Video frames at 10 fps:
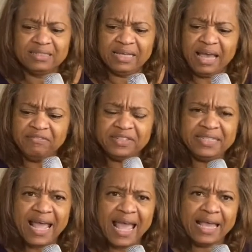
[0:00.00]

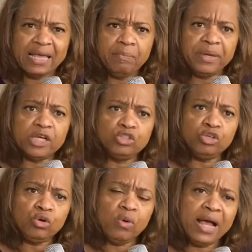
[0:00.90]
every day because you
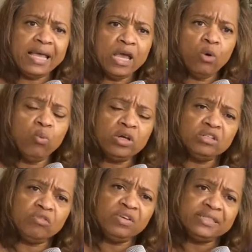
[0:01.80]
know why? One of
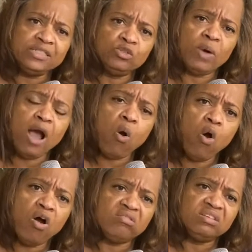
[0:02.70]
the reasons why
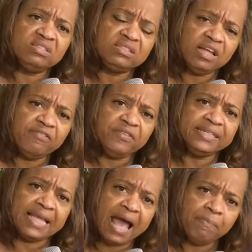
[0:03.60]
all the stuff
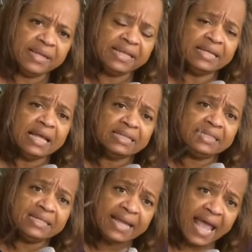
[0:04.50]
is happening
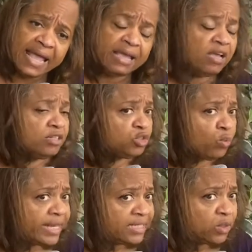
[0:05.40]
today,
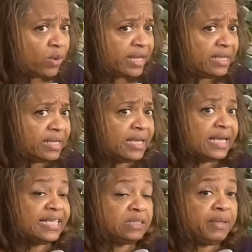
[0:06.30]
2020,
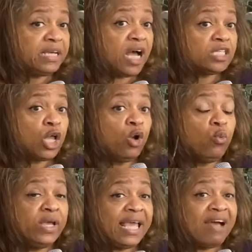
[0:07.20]
is because
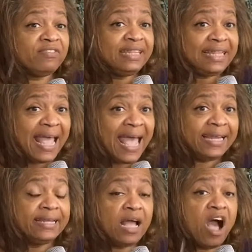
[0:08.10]
we have led
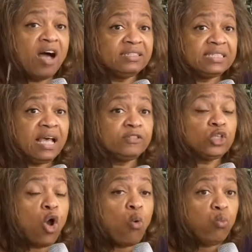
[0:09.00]
ourselves
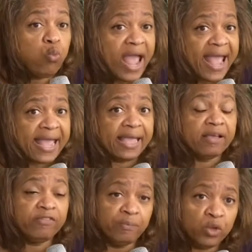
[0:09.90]
away
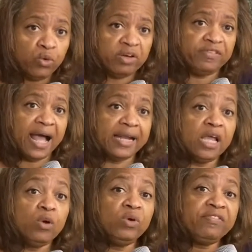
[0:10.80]
from the Word of God.
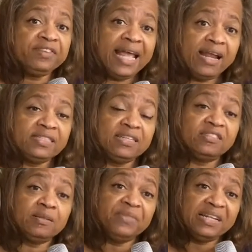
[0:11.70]
We've led
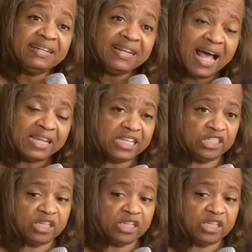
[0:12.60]
ourselves from the knowledge